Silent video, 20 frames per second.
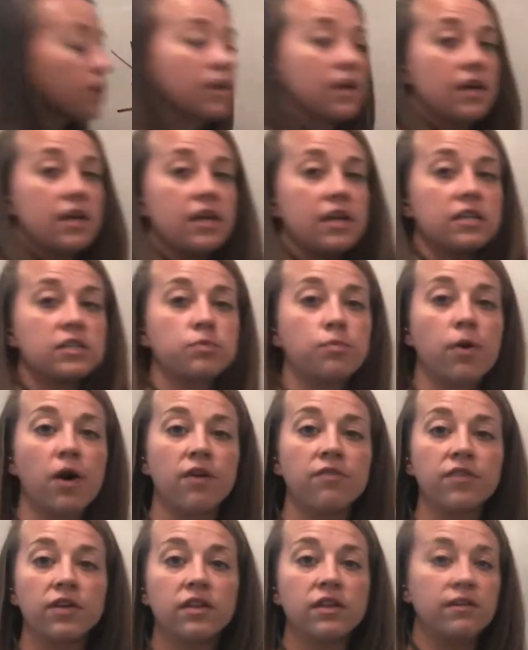And it is
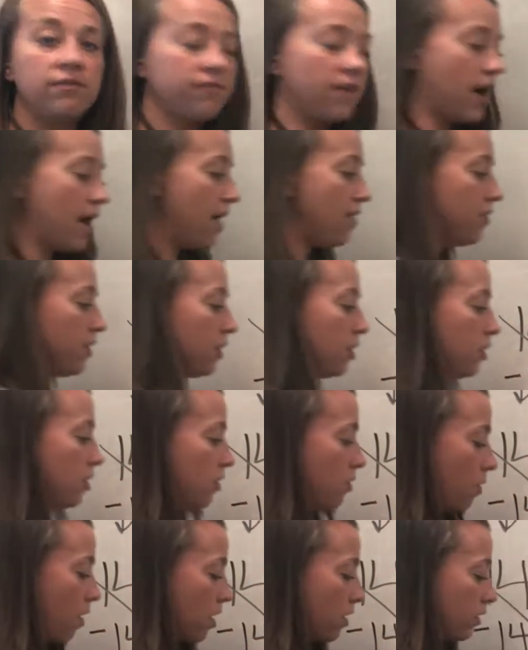perfectly fine that
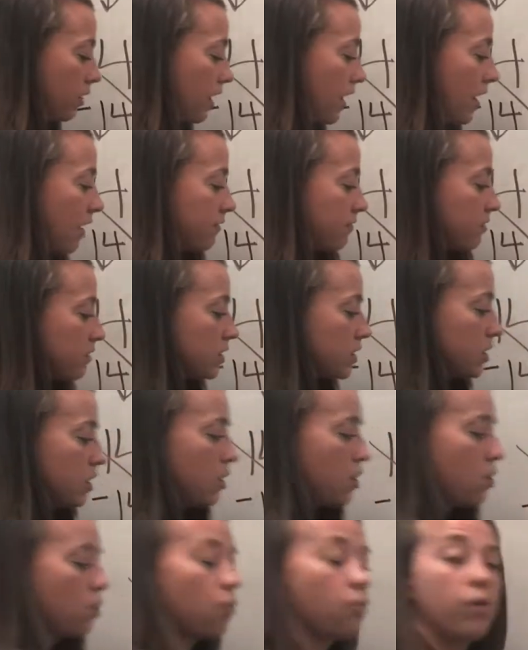you are left
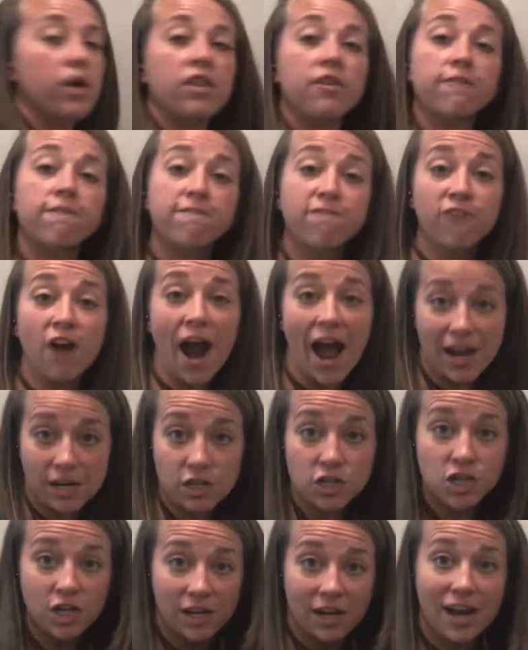with a
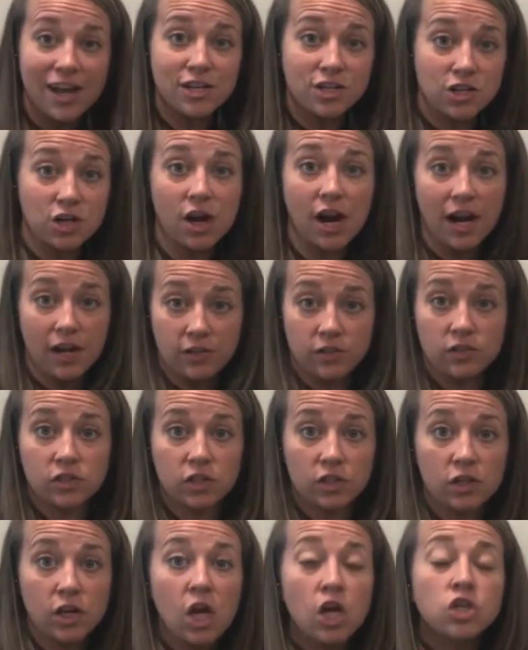fraction as your
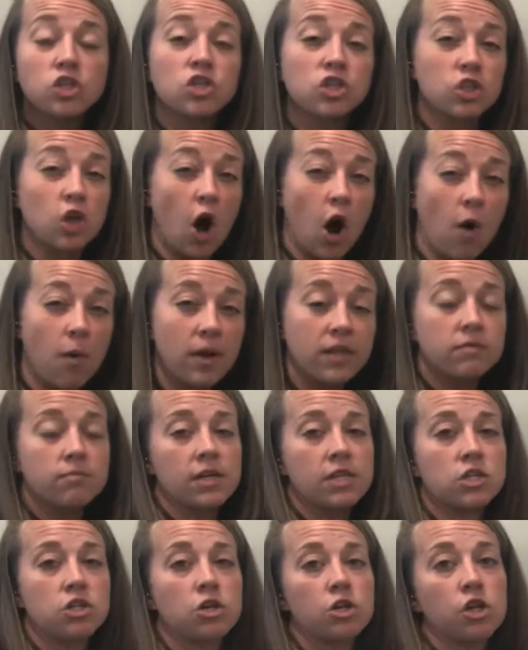answer. Just always
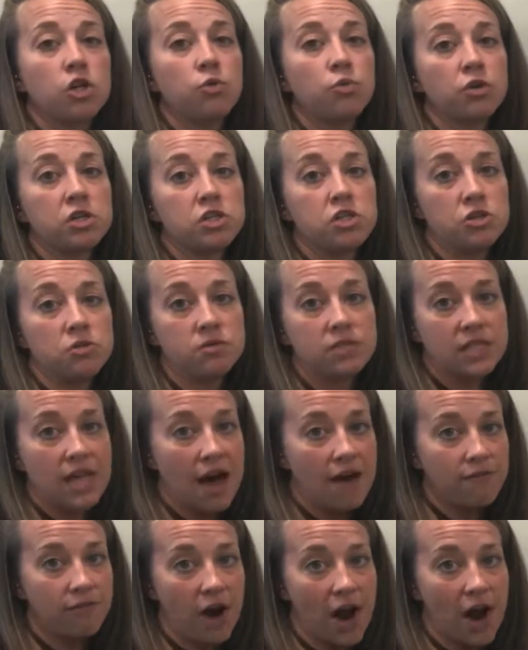make sure you reduce that